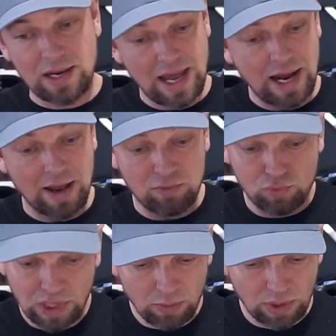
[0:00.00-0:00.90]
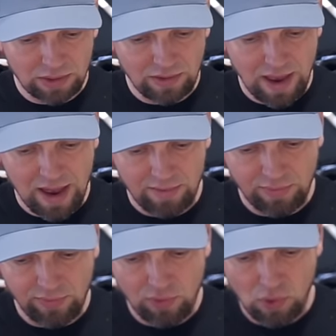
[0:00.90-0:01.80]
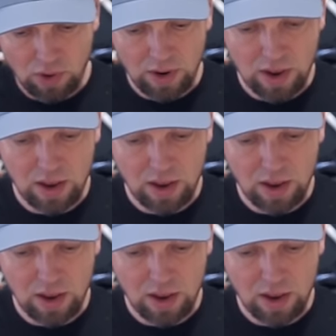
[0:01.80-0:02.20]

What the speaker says: that I'd really wanted to have for